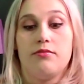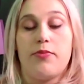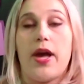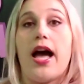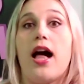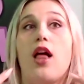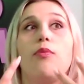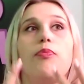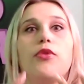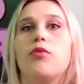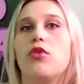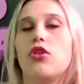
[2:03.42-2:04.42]

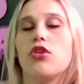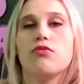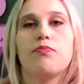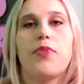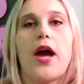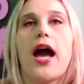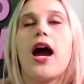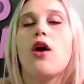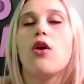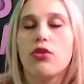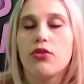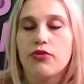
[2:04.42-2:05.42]
palpable,
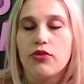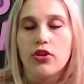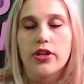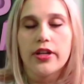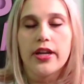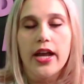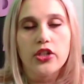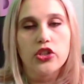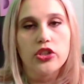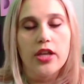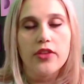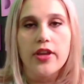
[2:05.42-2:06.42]
powerful
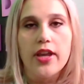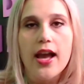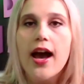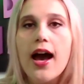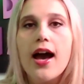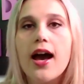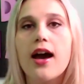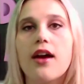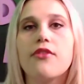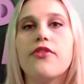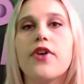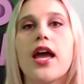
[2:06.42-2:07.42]
connection that they
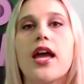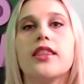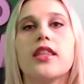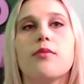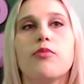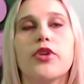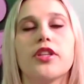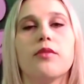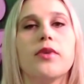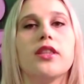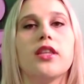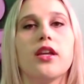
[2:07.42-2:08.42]
have, and they bring
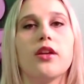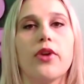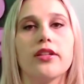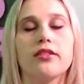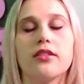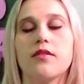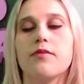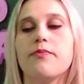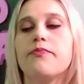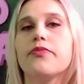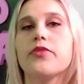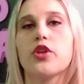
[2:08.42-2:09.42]
them in, they arrest
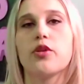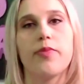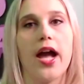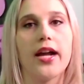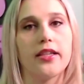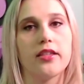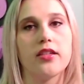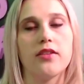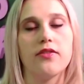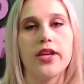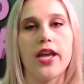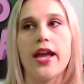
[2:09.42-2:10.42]
them, they're back at the
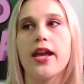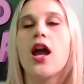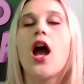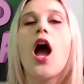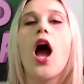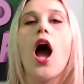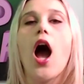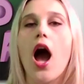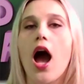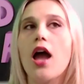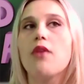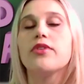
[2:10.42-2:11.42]
TVA.
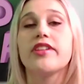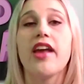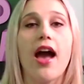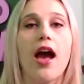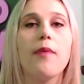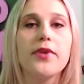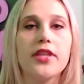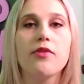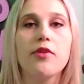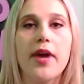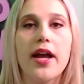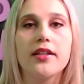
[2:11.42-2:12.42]
I was happy they
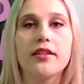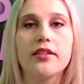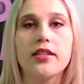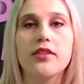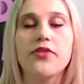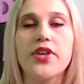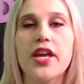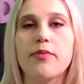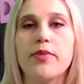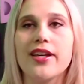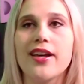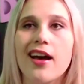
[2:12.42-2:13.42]
were back at the TVA
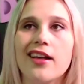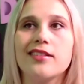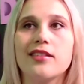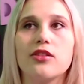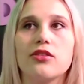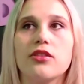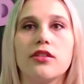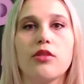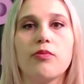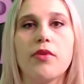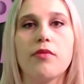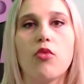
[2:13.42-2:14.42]
because there's a
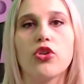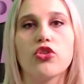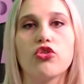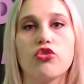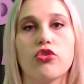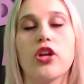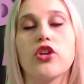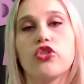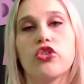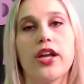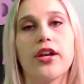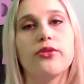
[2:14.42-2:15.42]
little bit more
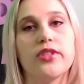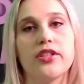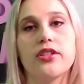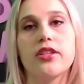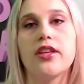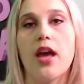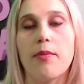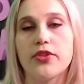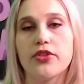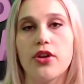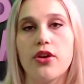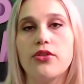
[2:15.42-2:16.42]
structure that goes into the
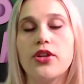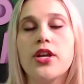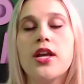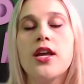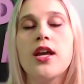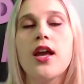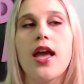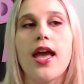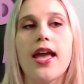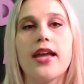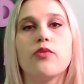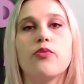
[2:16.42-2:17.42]
episode.
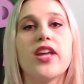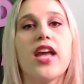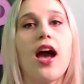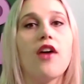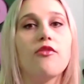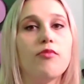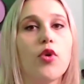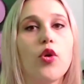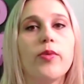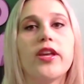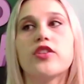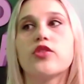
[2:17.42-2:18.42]
And we have
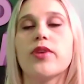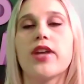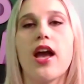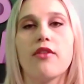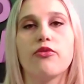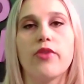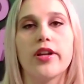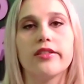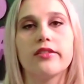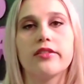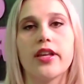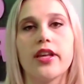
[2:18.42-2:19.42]
Mobius, we have
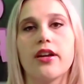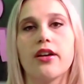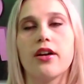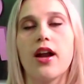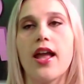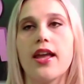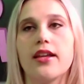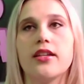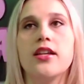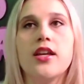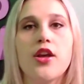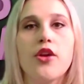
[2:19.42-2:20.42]
Renslayer, and
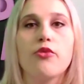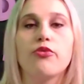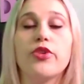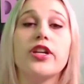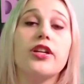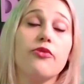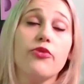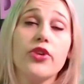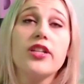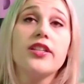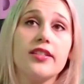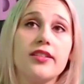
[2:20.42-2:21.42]

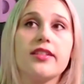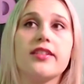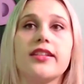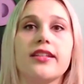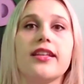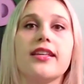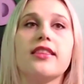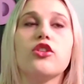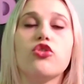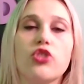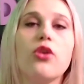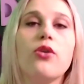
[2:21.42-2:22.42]
realistically, like, the
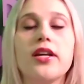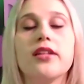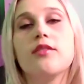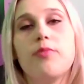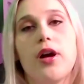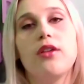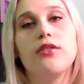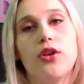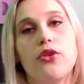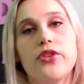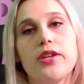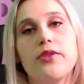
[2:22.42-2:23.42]
show is about
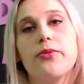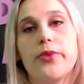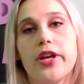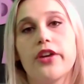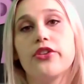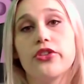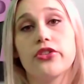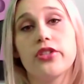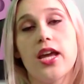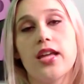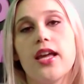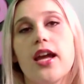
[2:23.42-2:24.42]
Loki. We
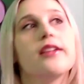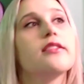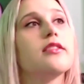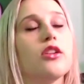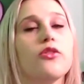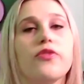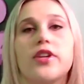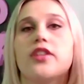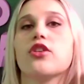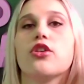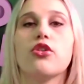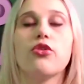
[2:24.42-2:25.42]
understand that. Sylvie is
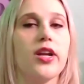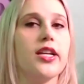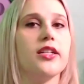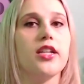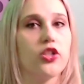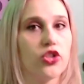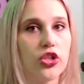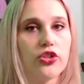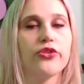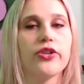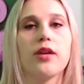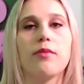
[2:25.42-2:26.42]
a great addition,
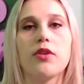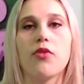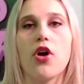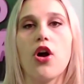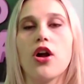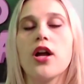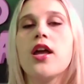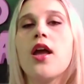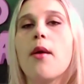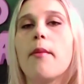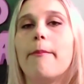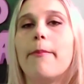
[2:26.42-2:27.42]
don't get me wrong.
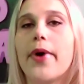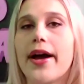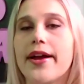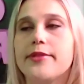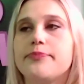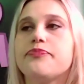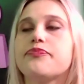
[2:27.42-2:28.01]
But